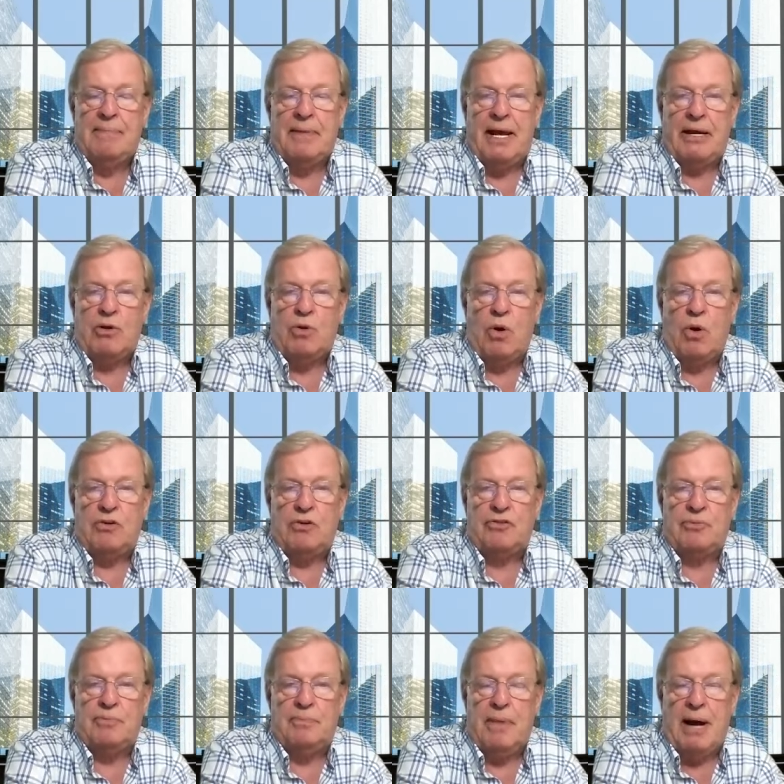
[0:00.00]
and of
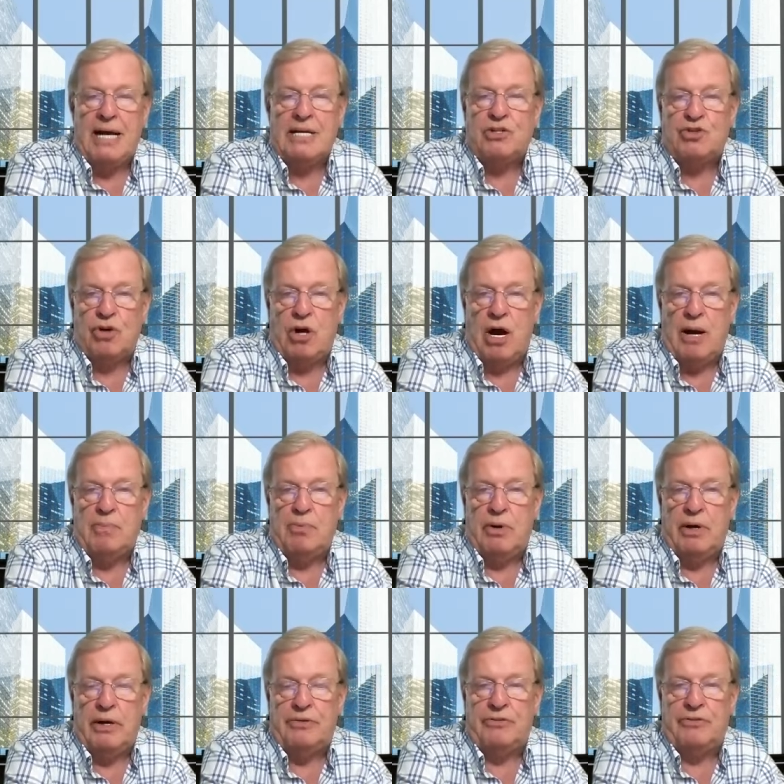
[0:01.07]
course, my job
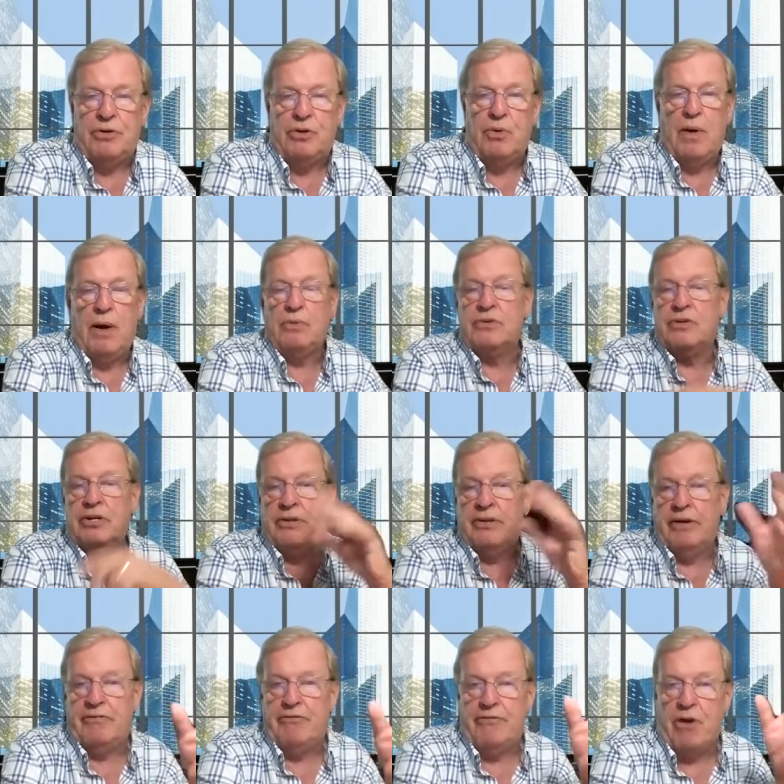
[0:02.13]
was to go out to
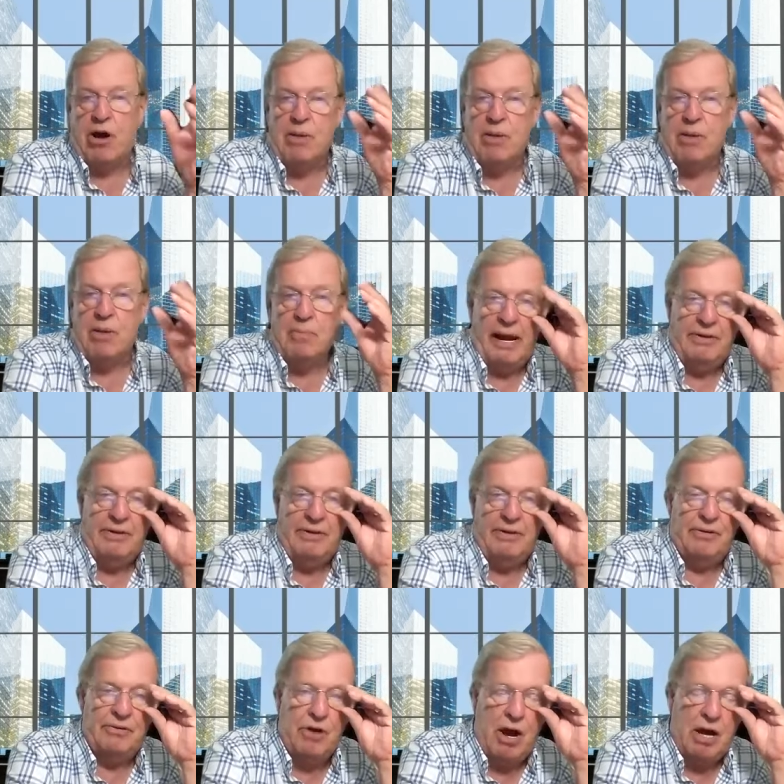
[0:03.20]
the
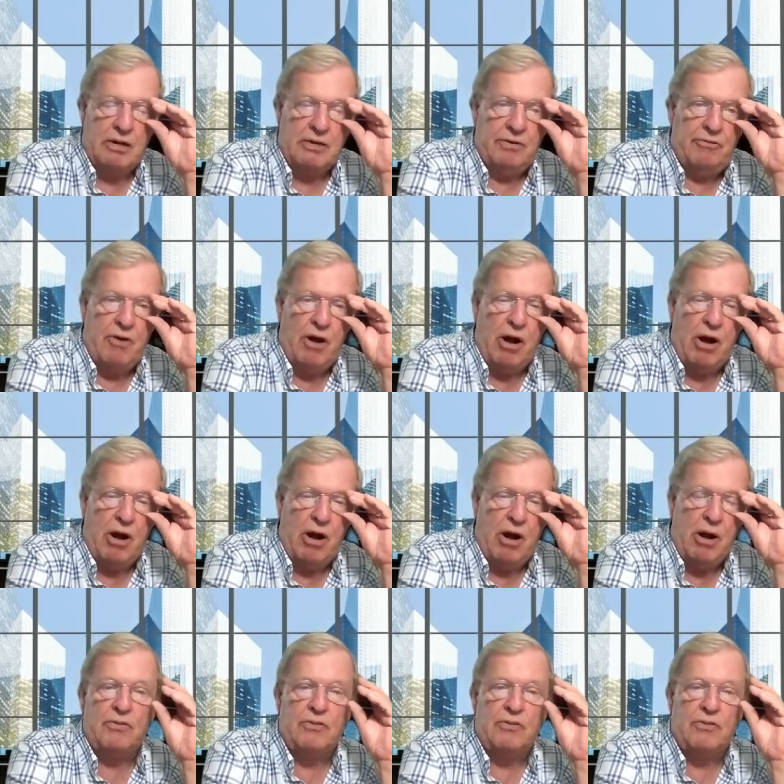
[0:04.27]
farmlands and talk to
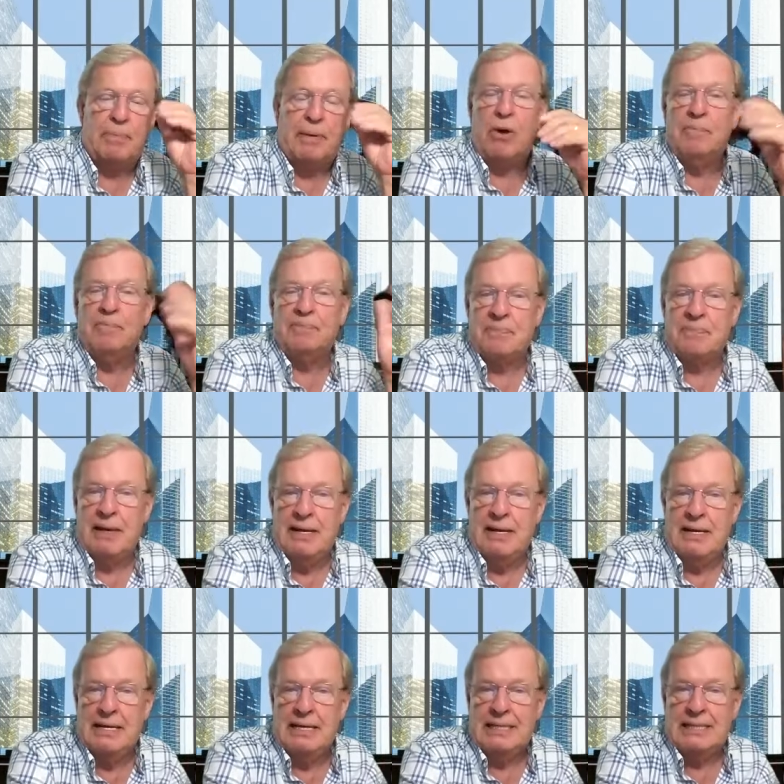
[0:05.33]
farmers about
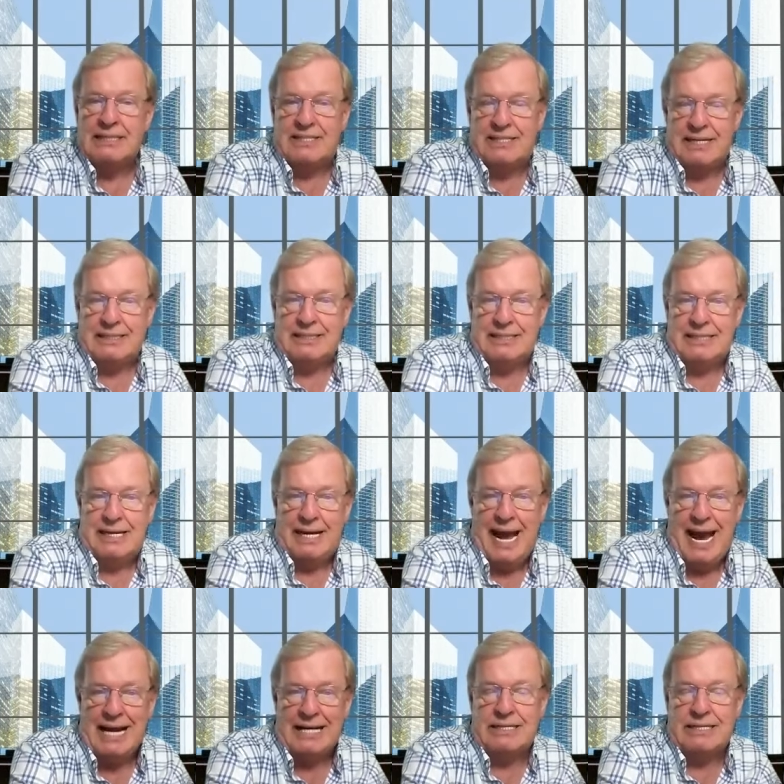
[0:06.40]
sickness and
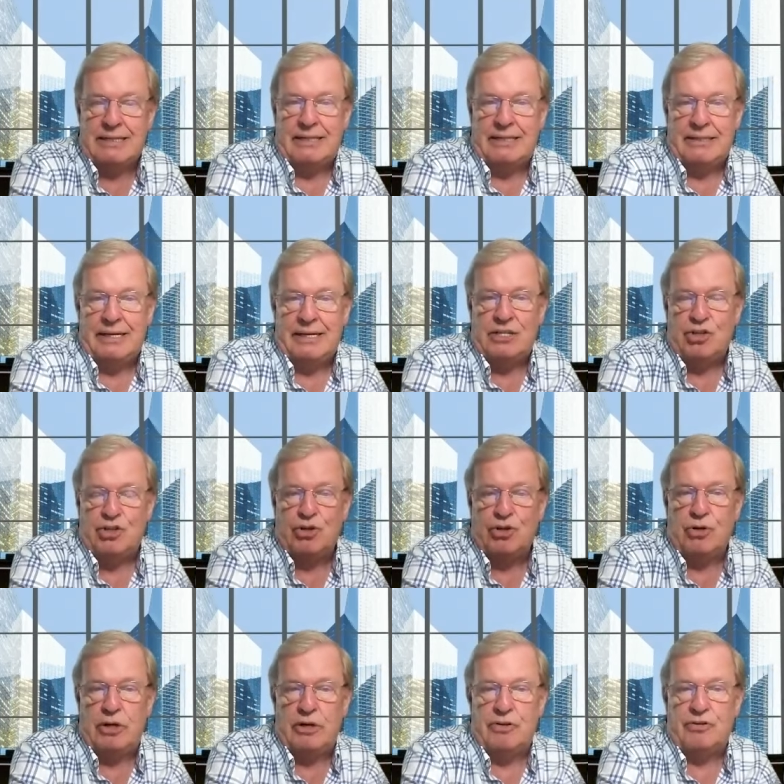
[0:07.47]
accident
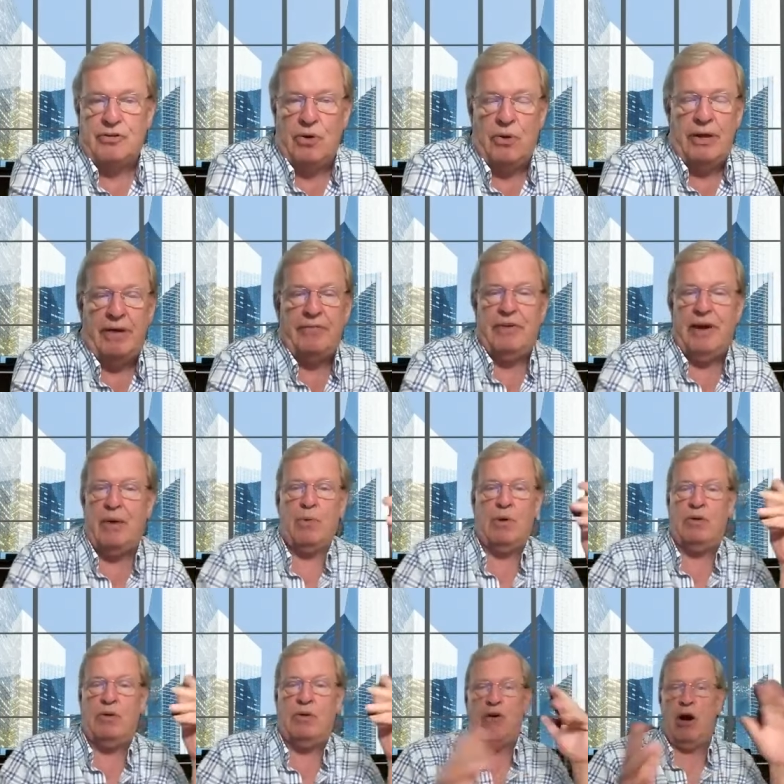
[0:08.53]
insurance so that if they
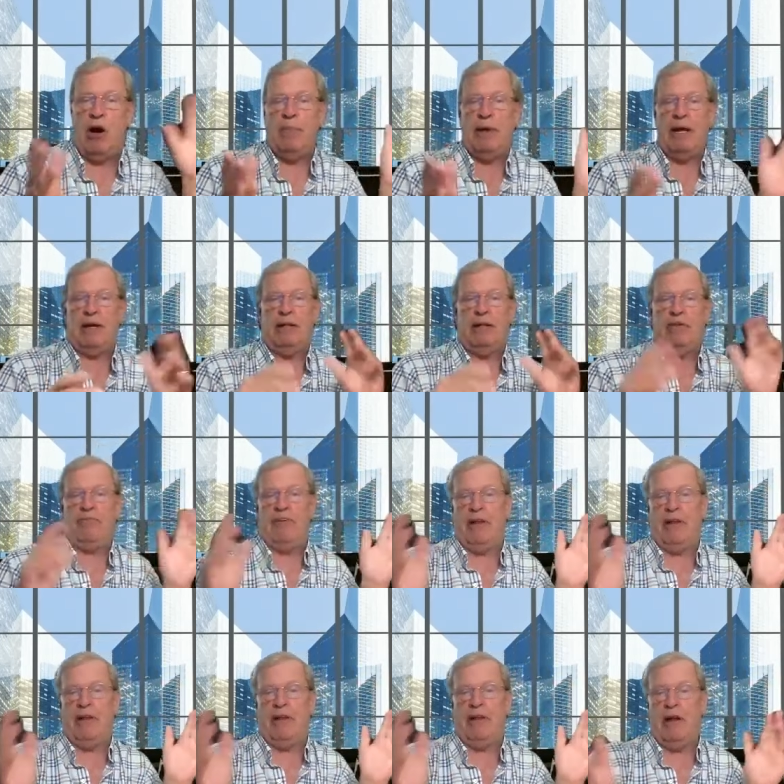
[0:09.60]
were farming and they fell
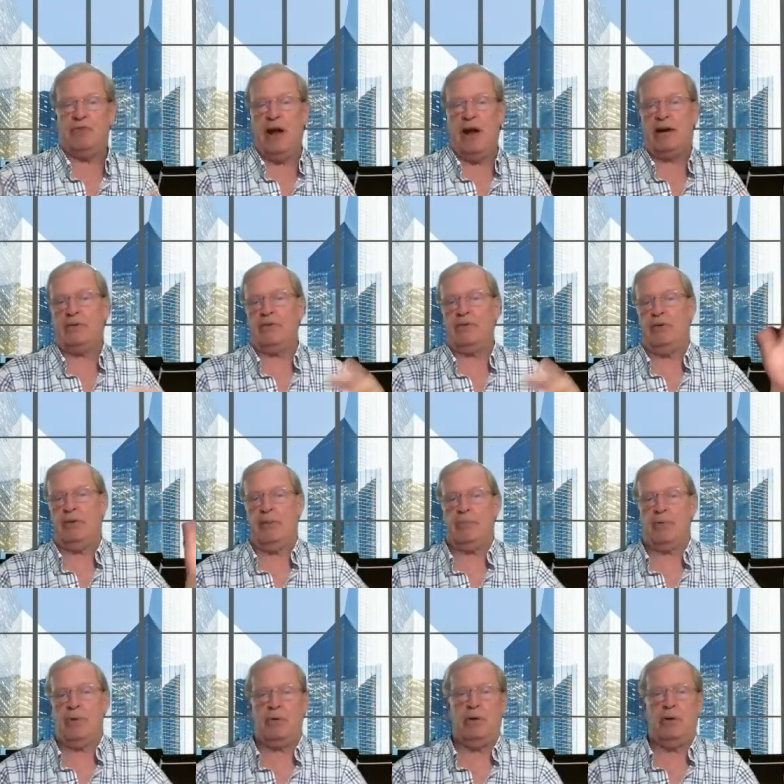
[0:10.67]
off their tractor and
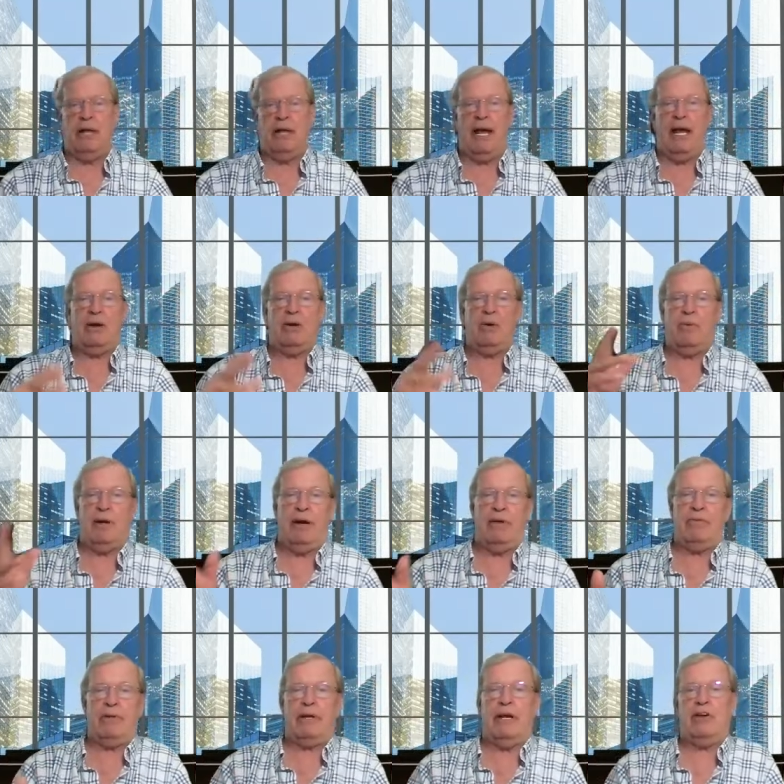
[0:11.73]
they broke a leg or
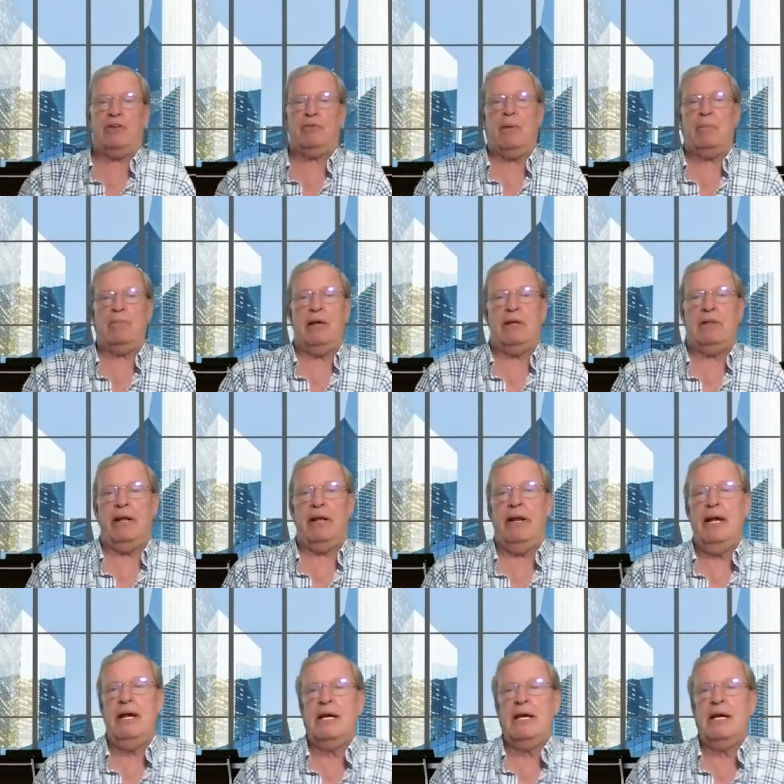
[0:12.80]
whatever the case may be then